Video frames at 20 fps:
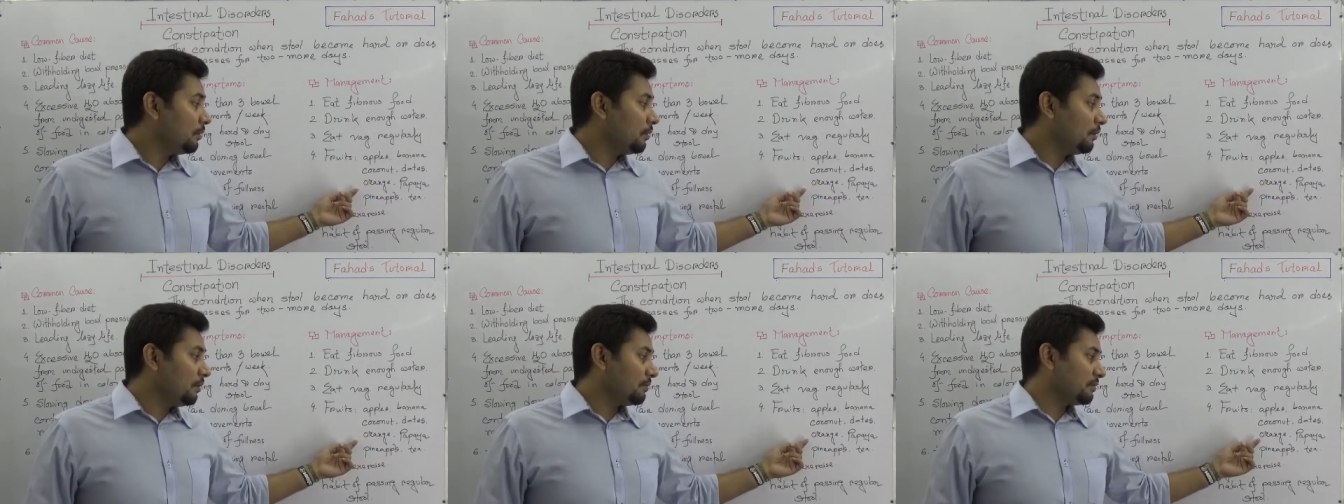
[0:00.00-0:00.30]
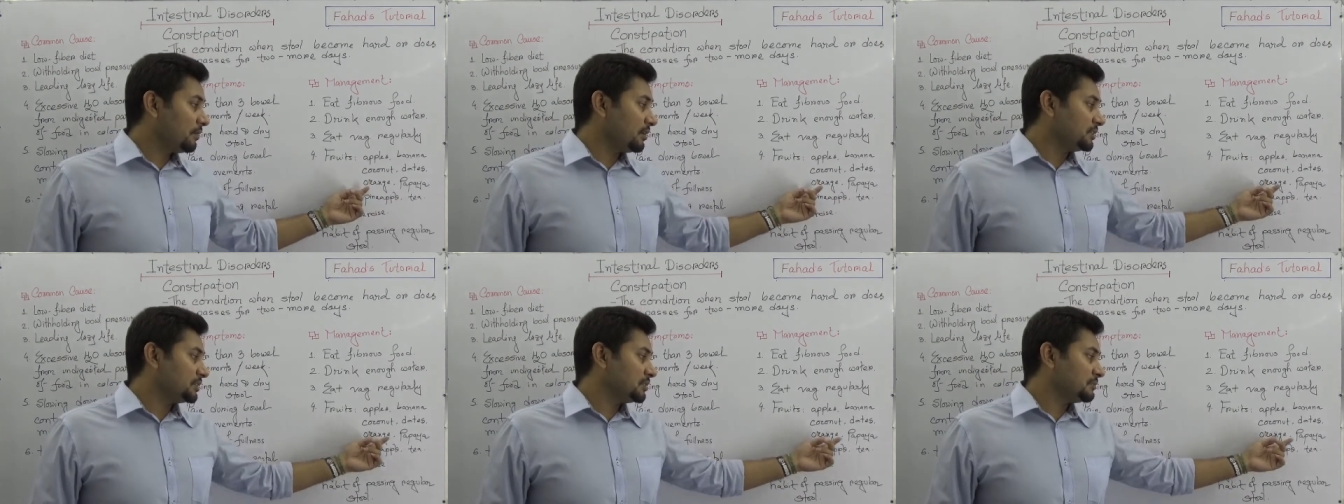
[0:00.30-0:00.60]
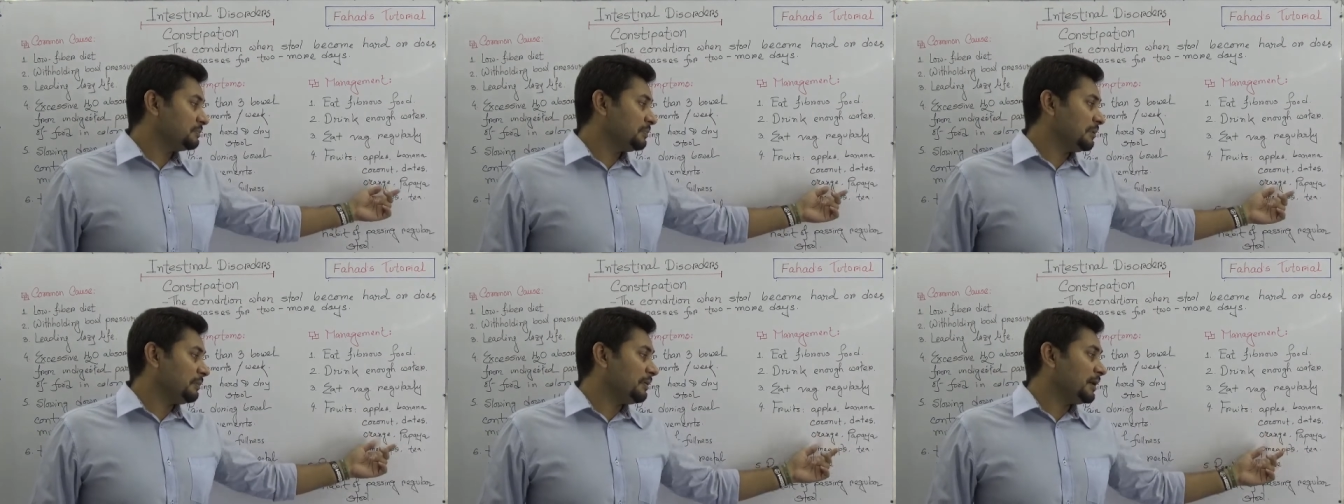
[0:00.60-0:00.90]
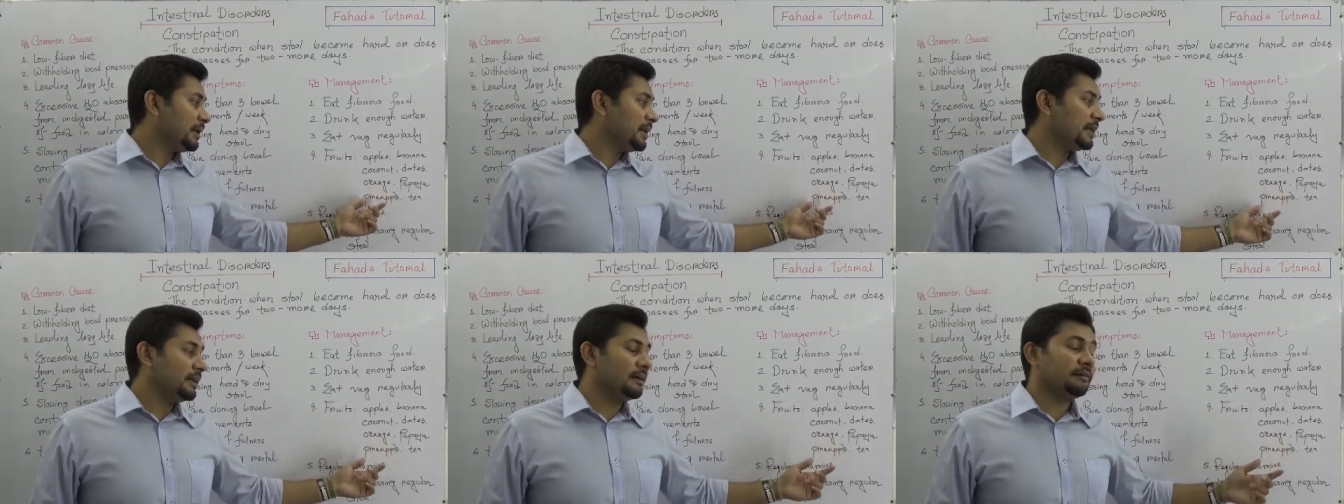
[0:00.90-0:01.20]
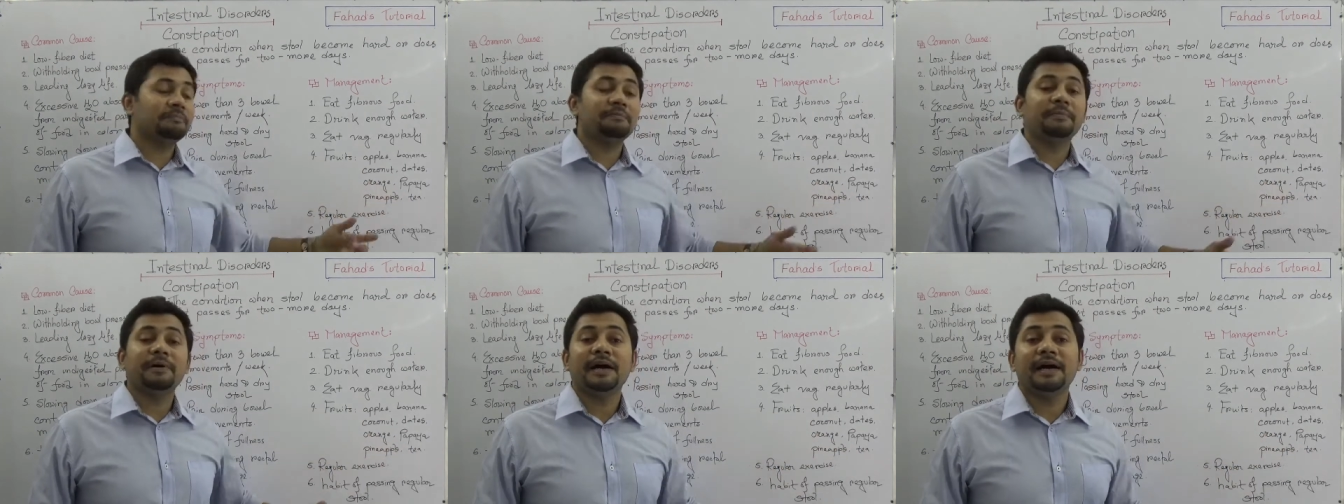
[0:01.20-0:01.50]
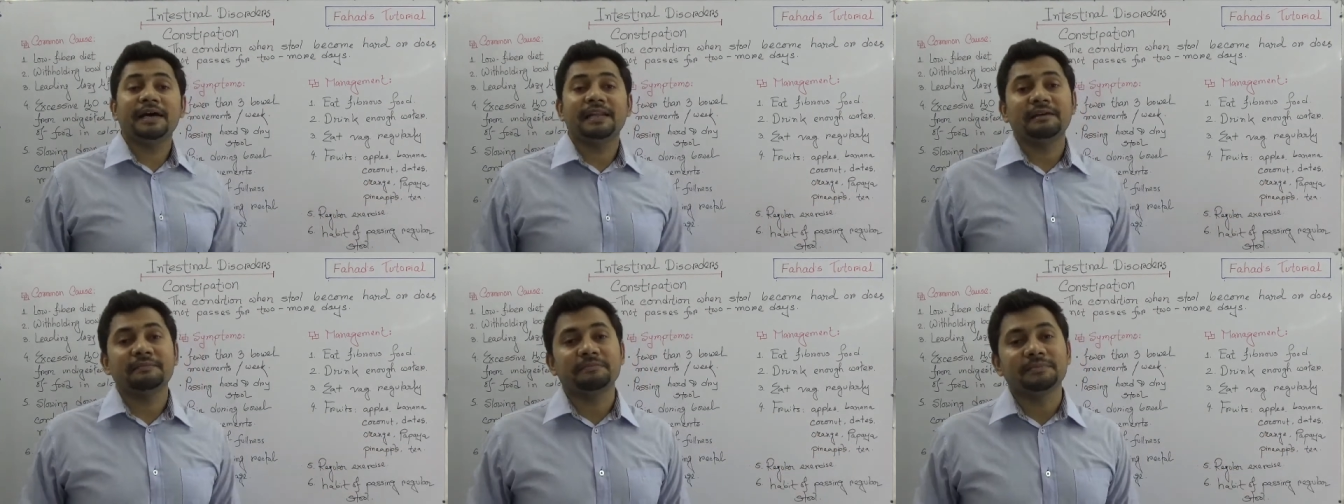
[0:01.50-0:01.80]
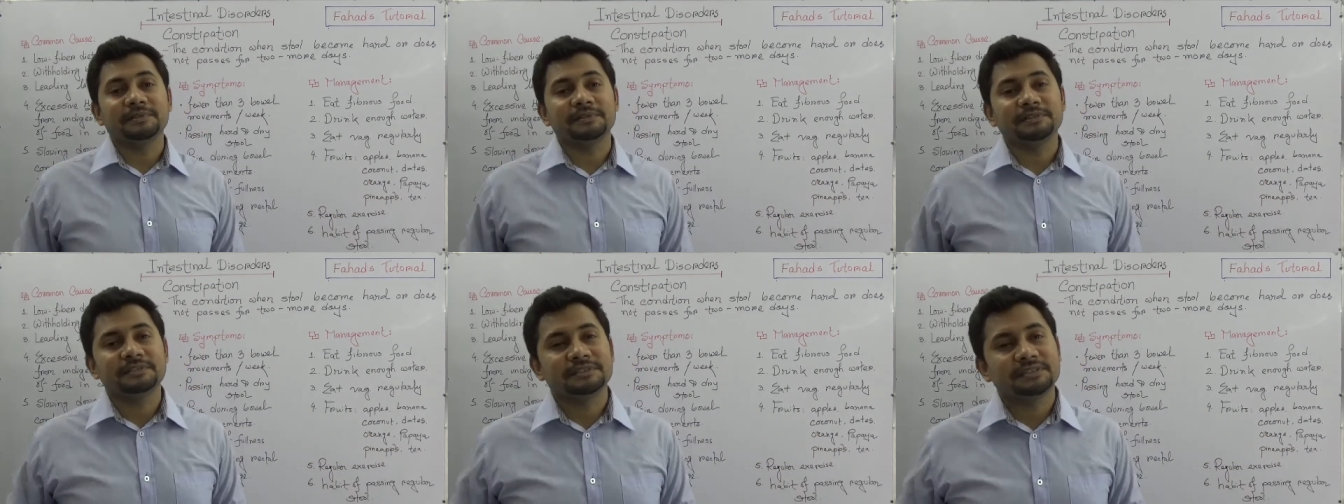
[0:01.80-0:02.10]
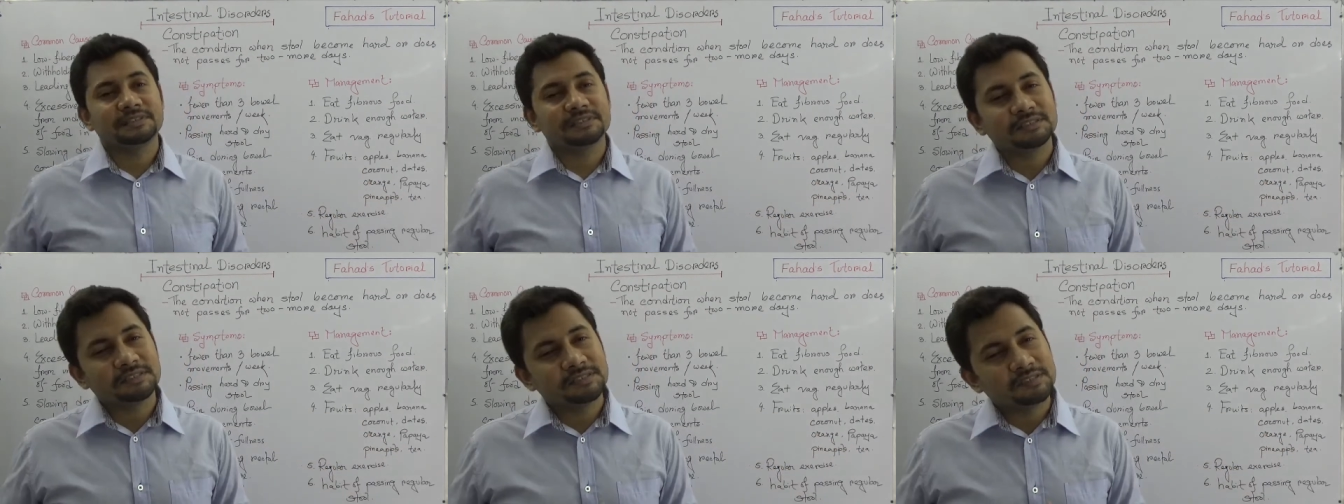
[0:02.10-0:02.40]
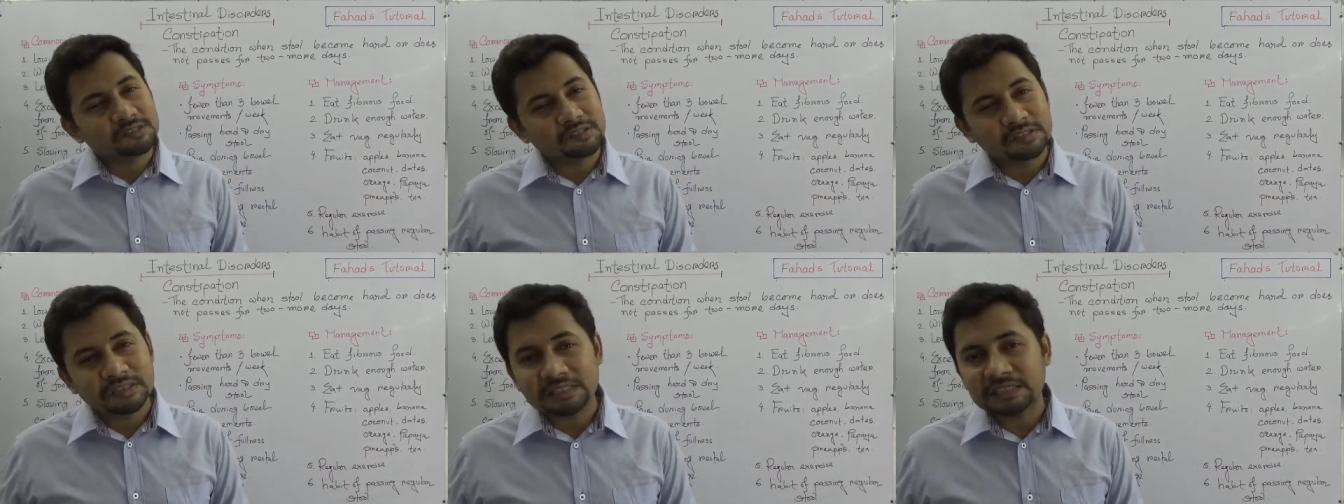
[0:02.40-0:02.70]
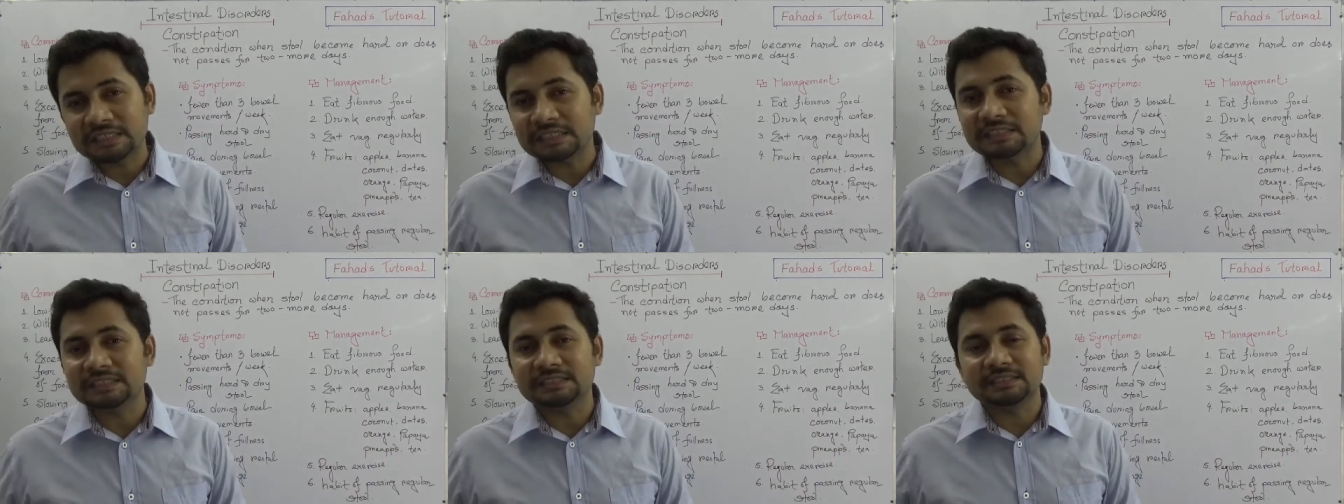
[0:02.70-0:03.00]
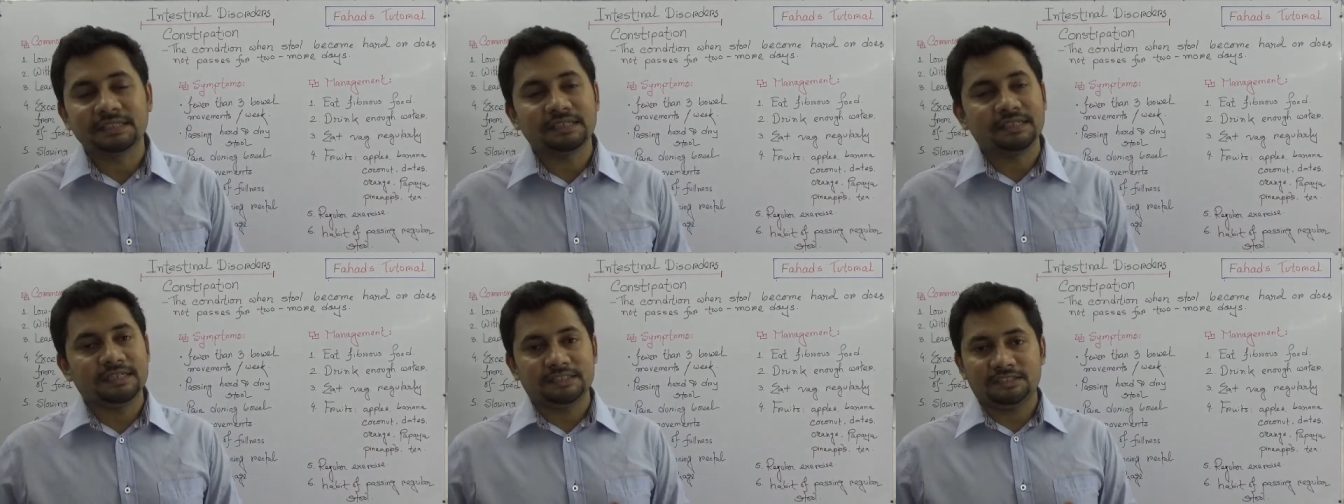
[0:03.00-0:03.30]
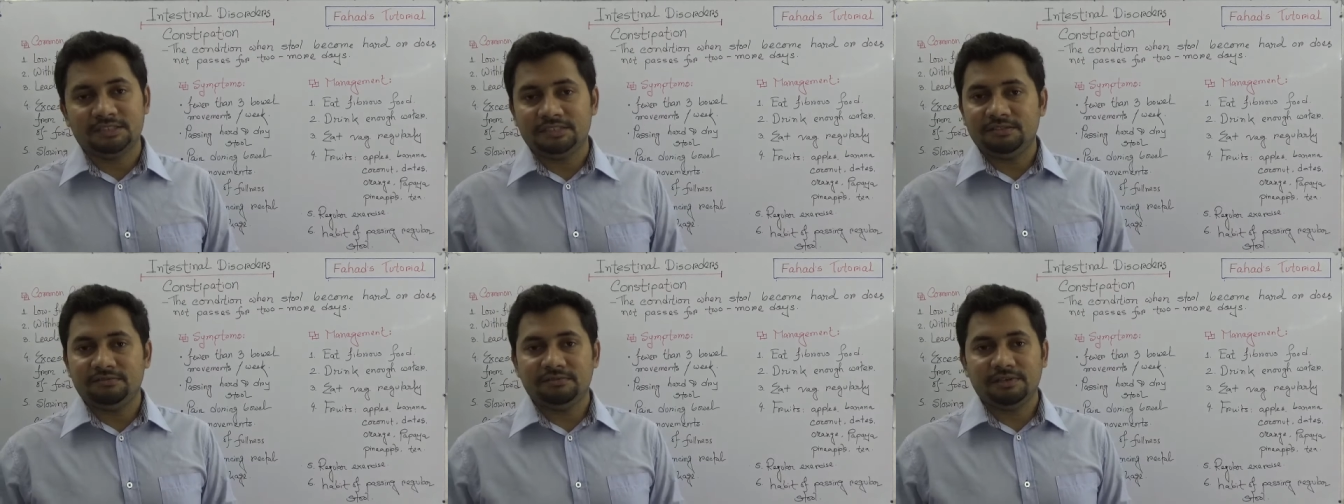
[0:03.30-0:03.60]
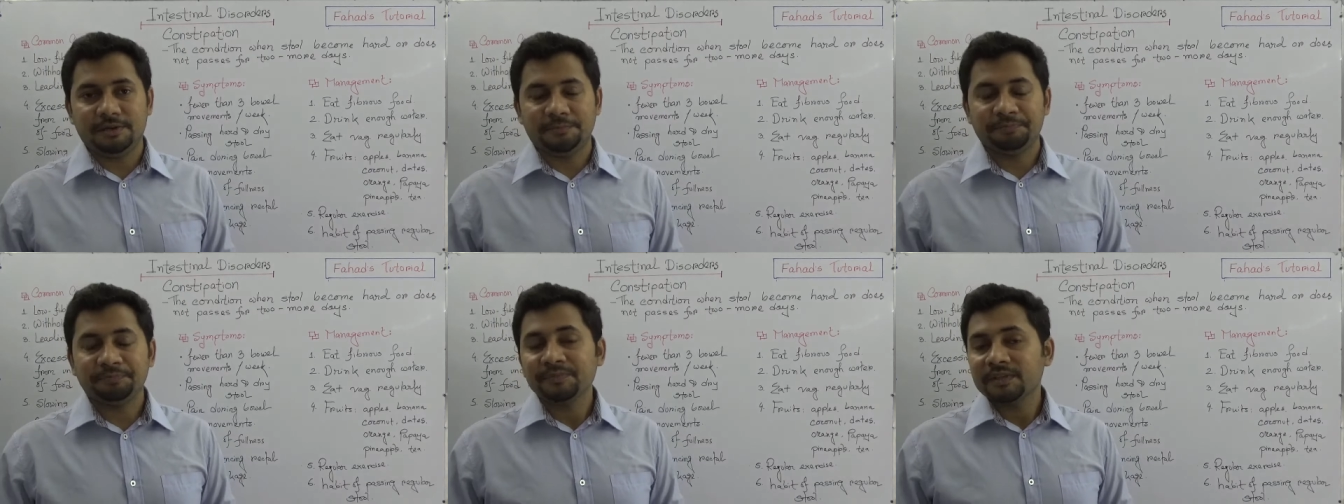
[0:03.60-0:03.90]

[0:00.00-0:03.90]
orange, papaya, pineapples, trees and etc.